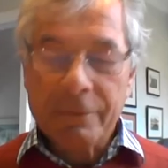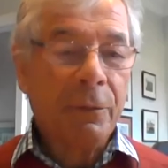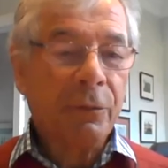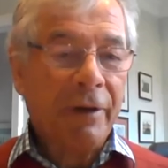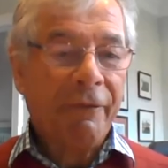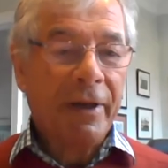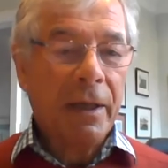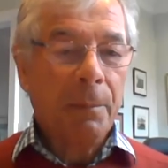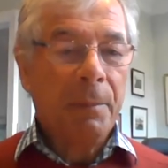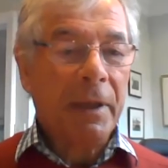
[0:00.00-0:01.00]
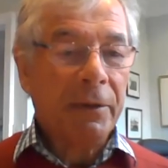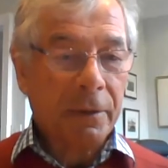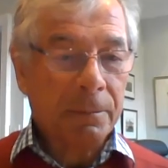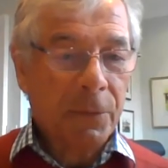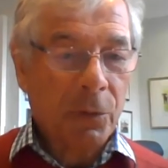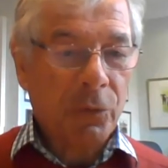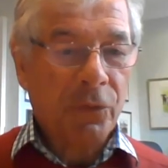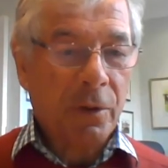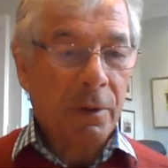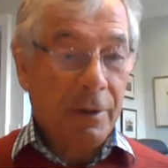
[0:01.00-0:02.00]
It was Rafaela Pimenta, who's
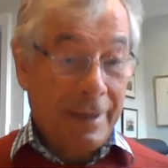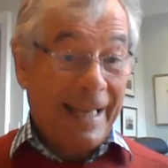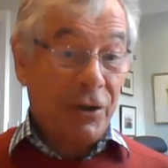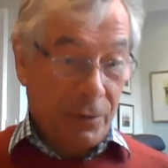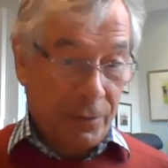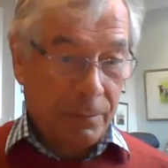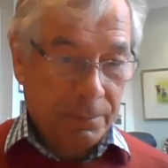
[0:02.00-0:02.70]
an agent.